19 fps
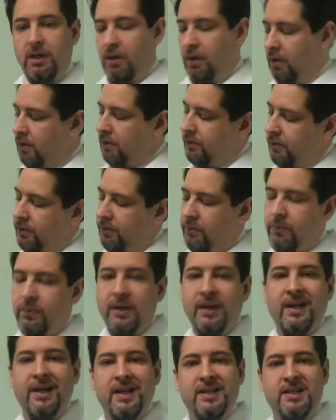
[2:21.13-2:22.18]
on their
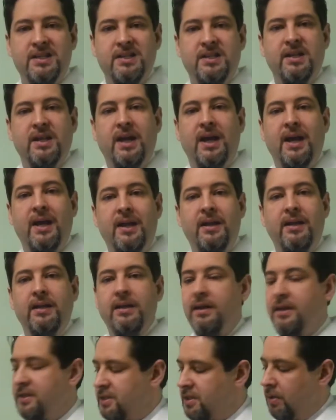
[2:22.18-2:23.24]
wrist and
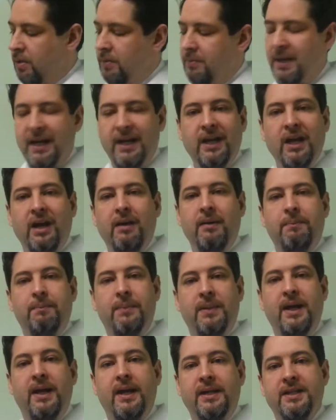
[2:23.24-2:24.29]
they sew it back up,
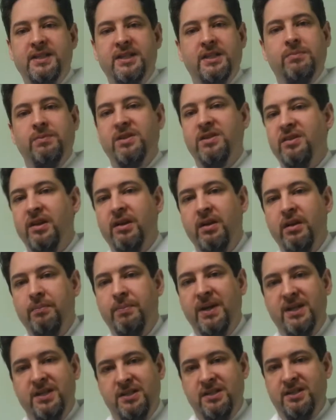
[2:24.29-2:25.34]
and 6 months later the
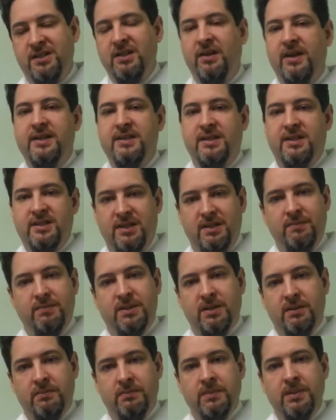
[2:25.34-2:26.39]
patient still has the
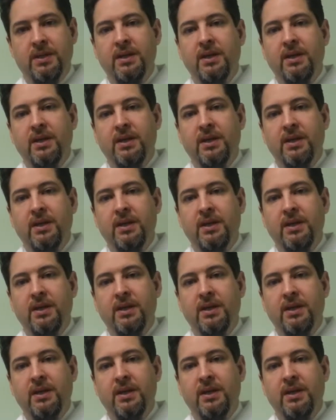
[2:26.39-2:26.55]
symptom,